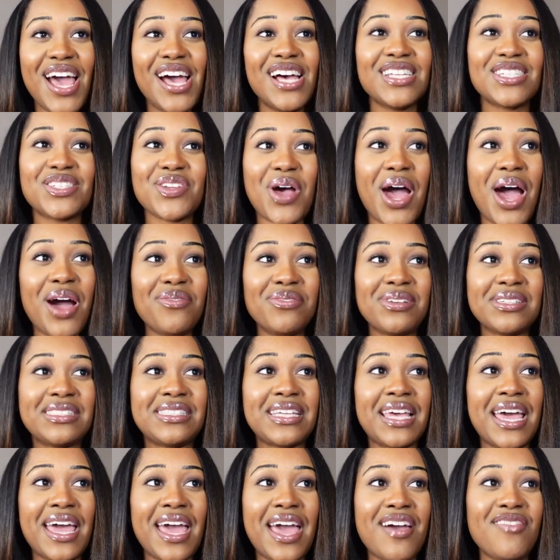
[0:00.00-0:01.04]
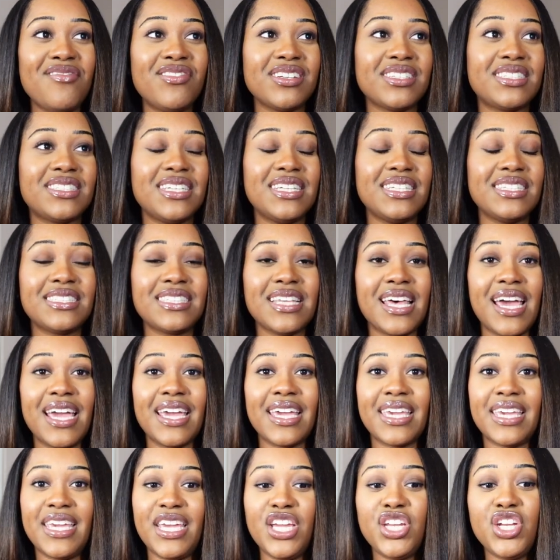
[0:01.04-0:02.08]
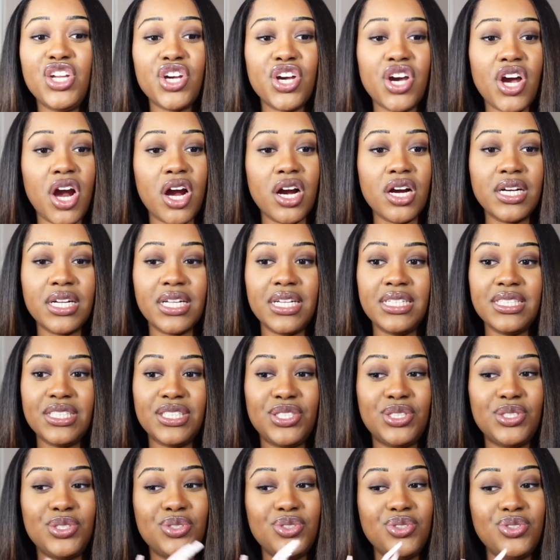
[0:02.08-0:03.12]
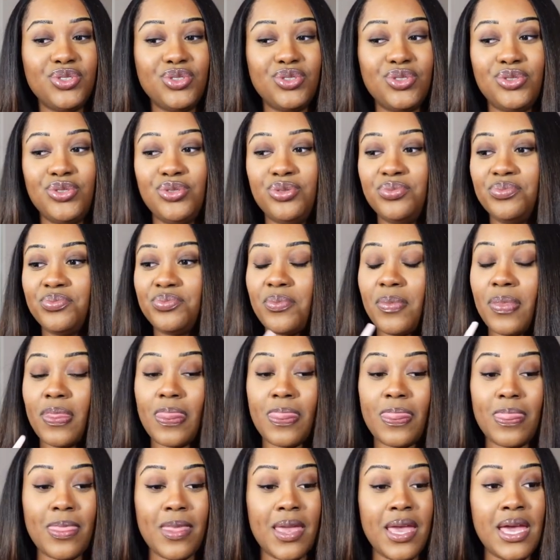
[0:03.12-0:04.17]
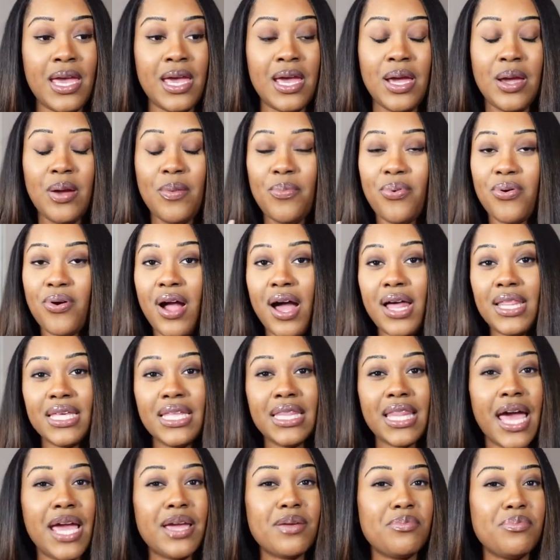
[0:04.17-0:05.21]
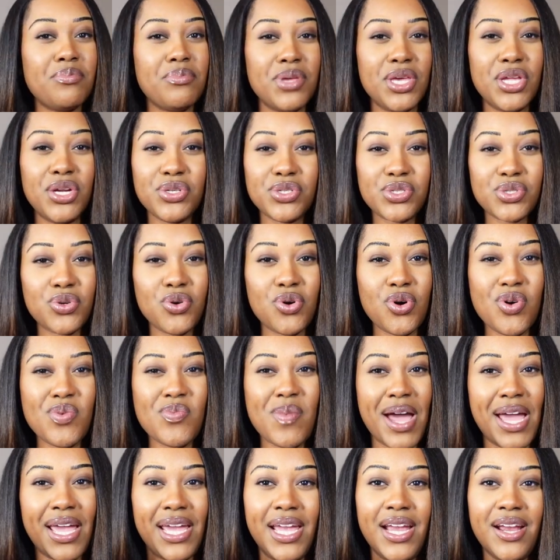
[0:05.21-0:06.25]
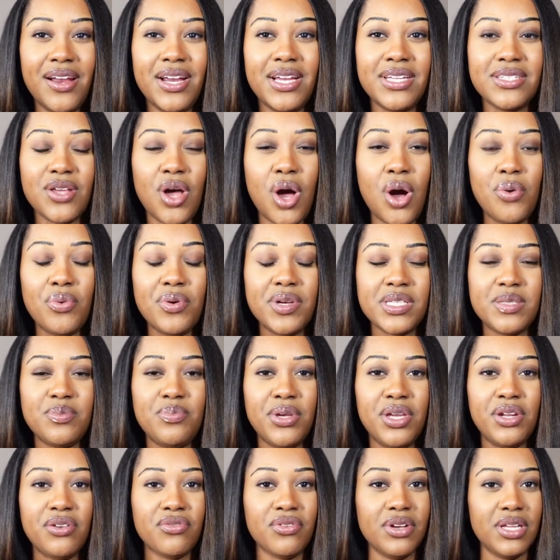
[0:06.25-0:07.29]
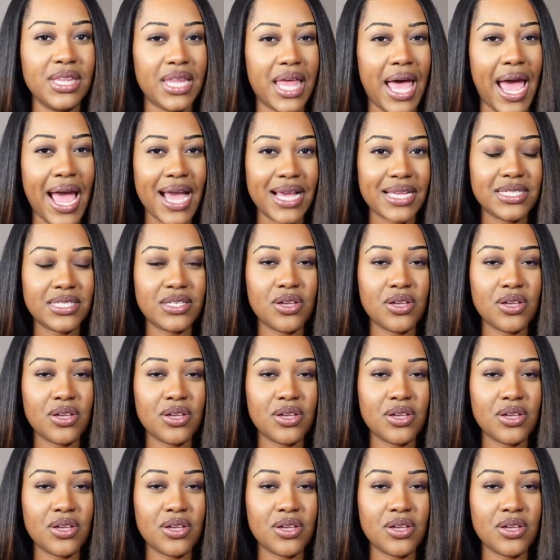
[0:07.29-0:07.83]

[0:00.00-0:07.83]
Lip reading: So I would say ever since like kindergarten to probably like middle school, my hair has always been relaxed.